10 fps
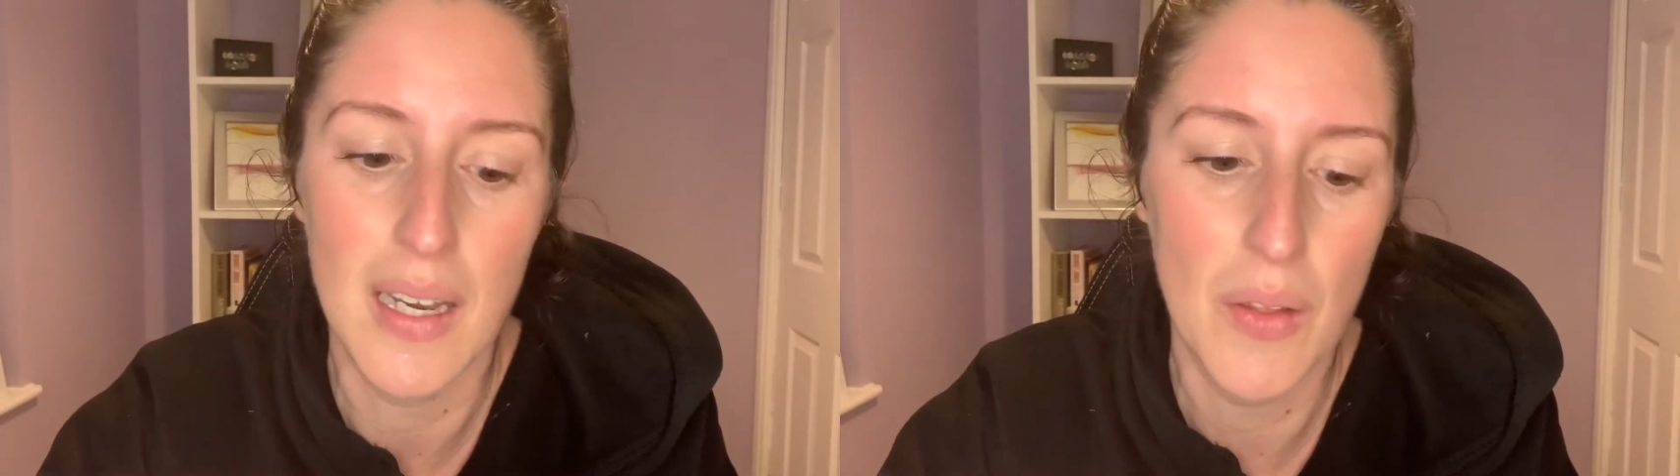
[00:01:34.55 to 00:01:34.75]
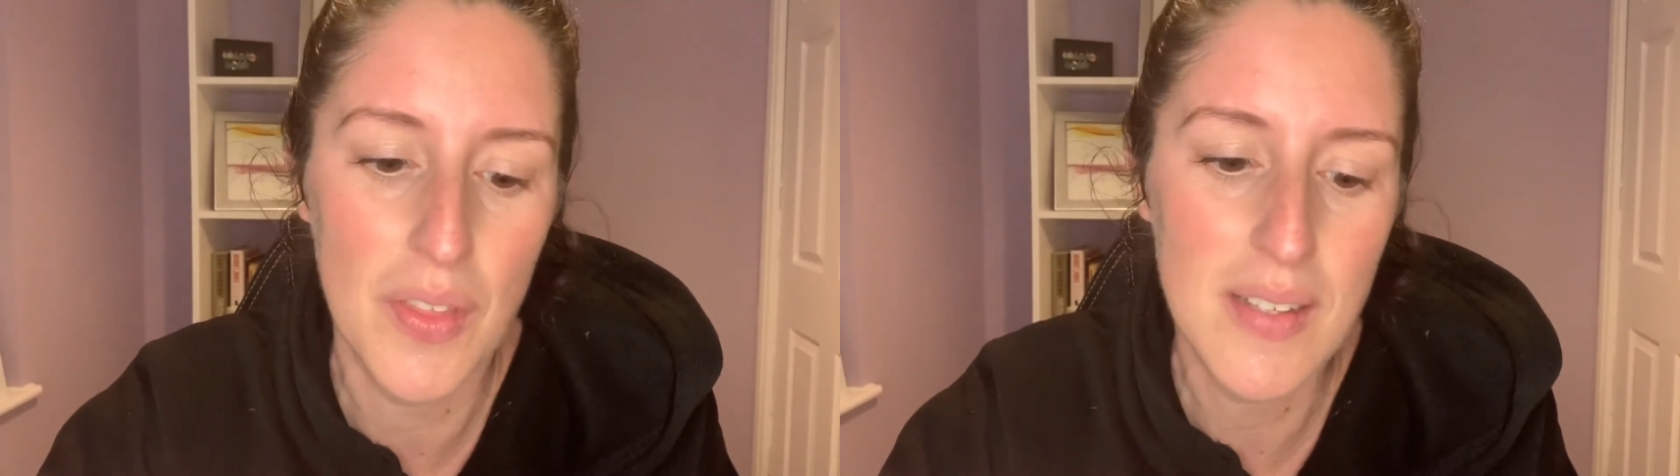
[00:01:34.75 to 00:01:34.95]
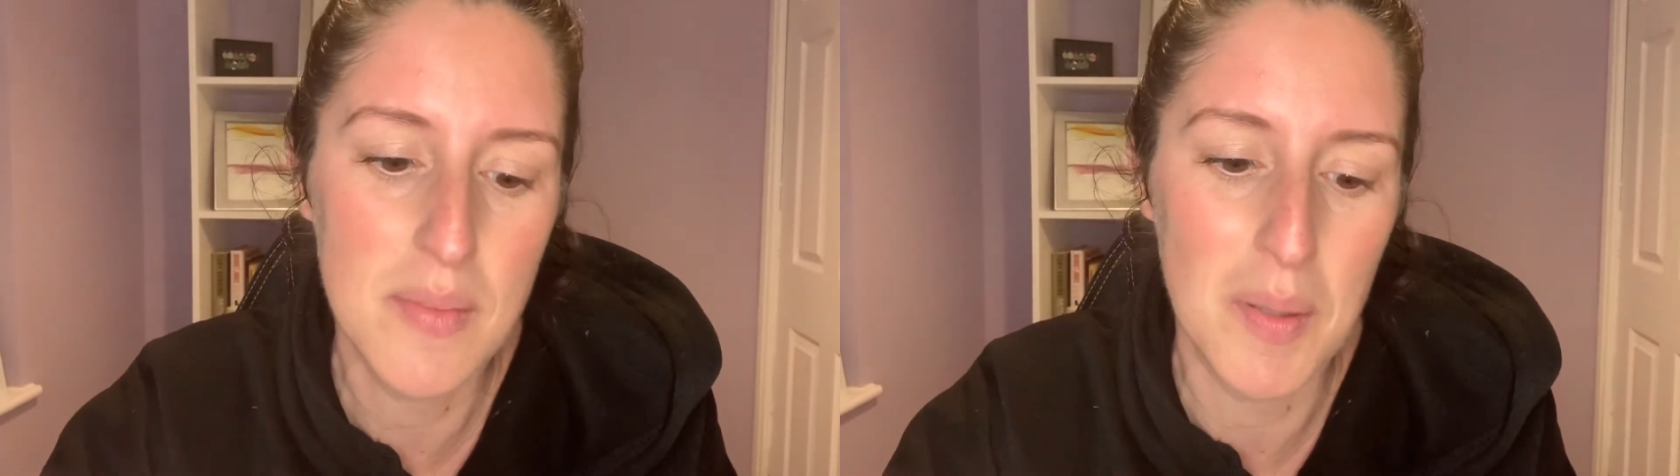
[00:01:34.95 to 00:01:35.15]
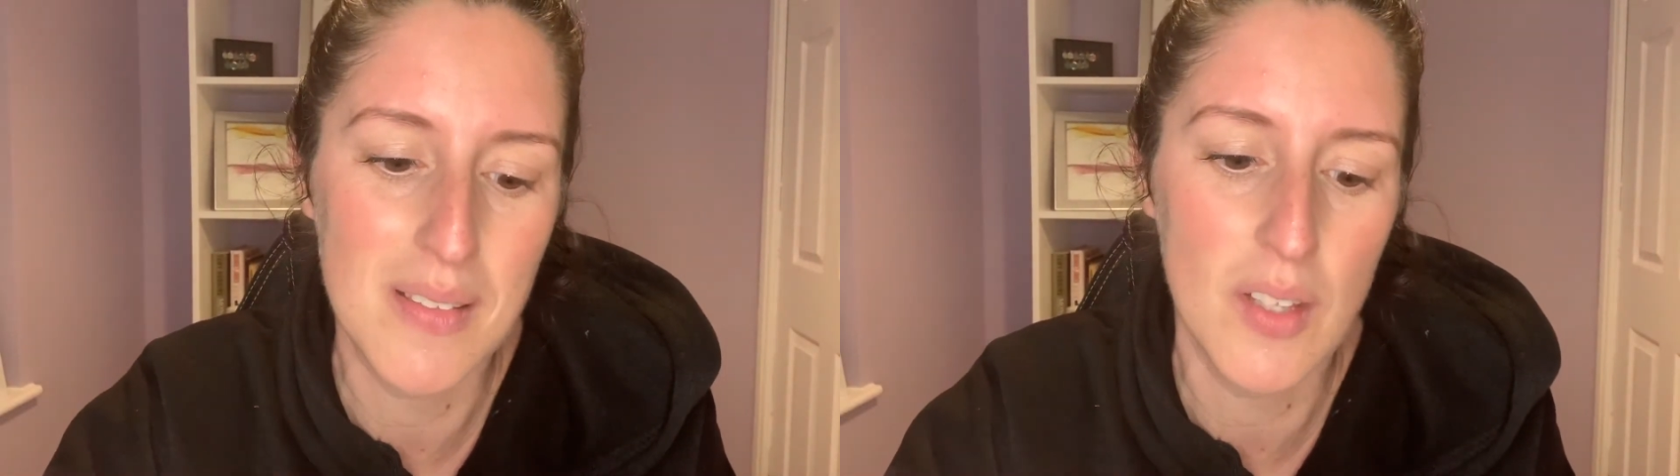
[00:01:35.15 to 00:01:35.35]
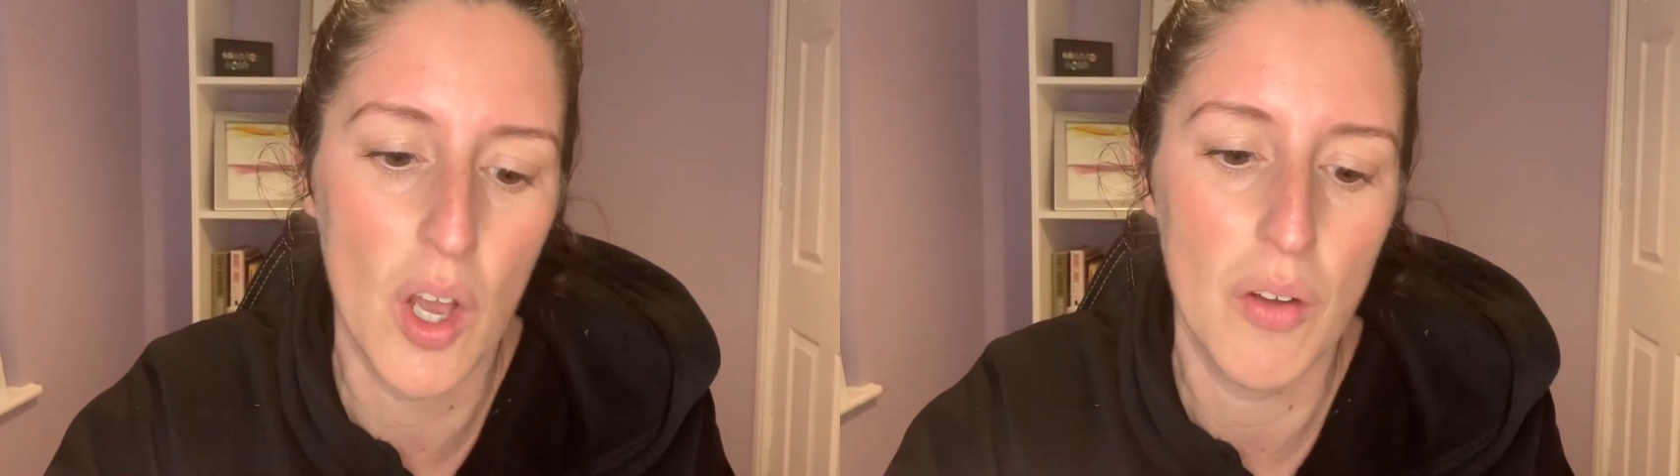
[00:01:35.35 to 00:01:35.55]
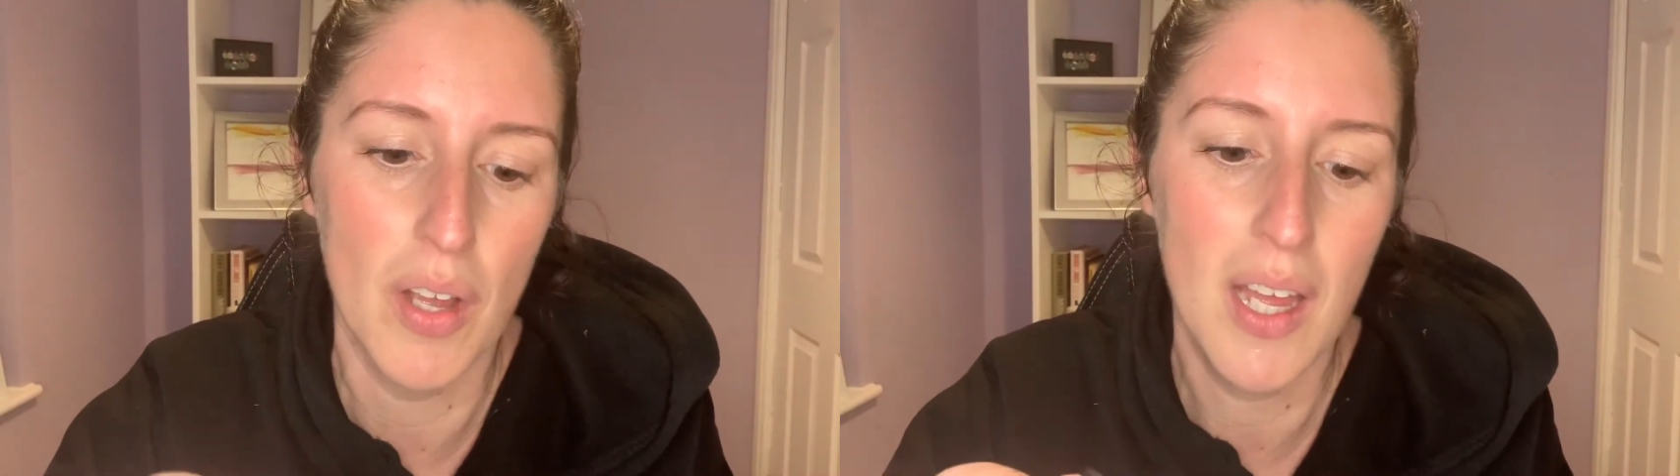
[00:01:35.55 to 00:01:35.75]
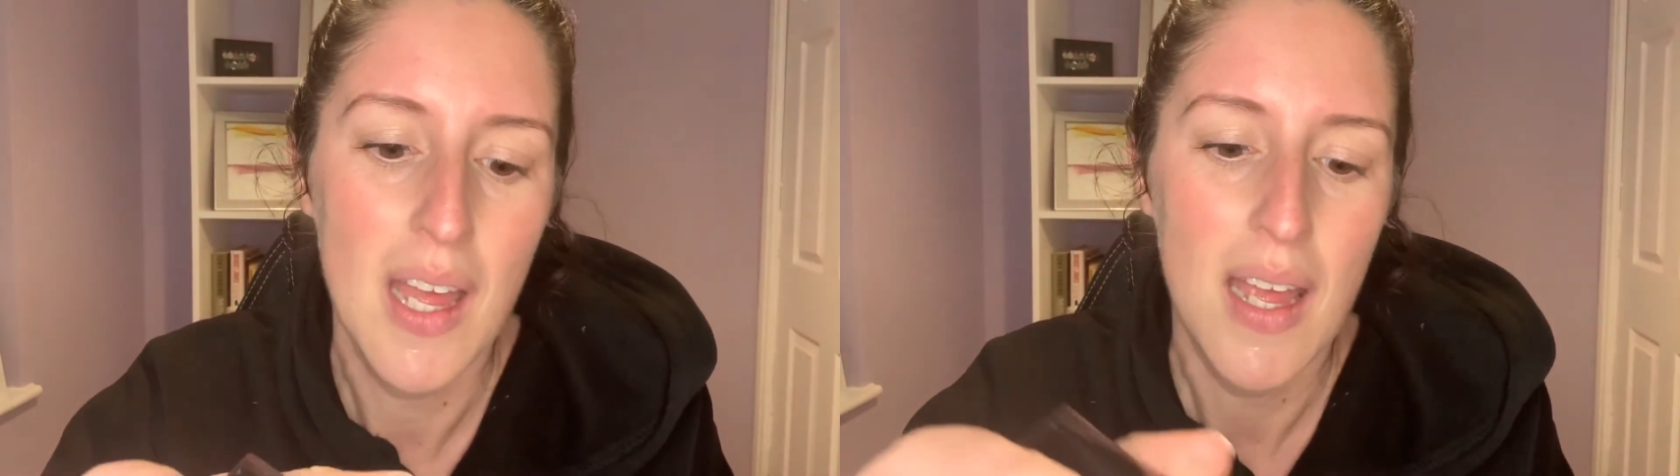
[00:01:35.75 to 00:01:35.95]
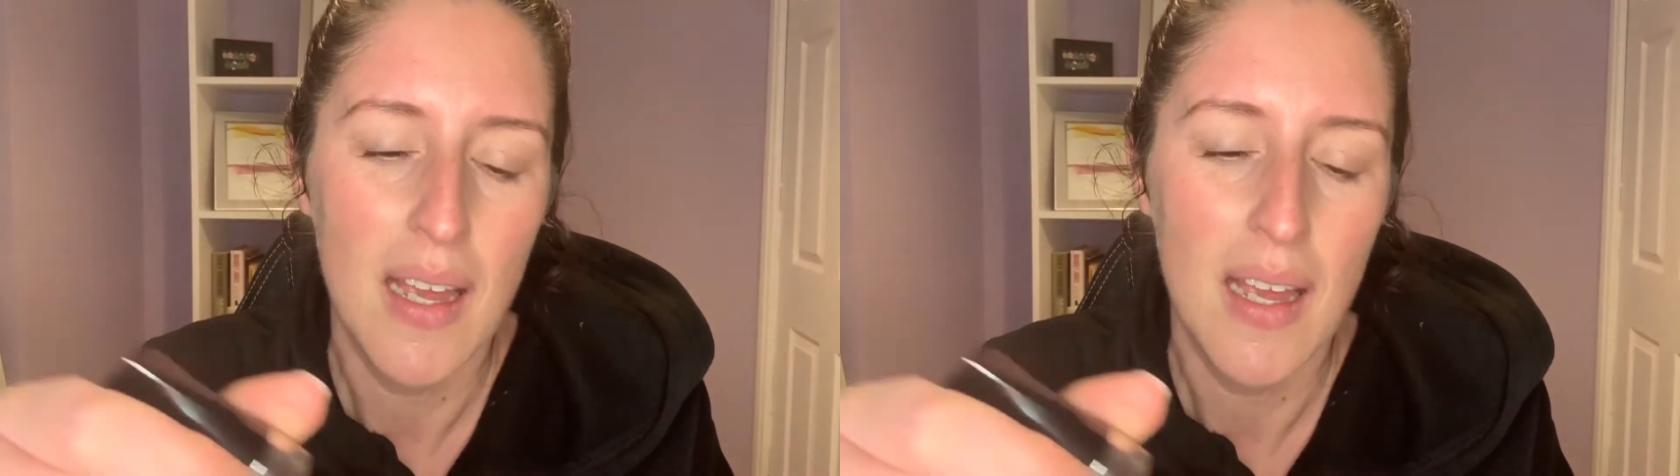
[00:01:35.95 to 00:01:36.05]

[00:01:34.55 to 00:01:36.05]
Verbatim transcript: Now this mascara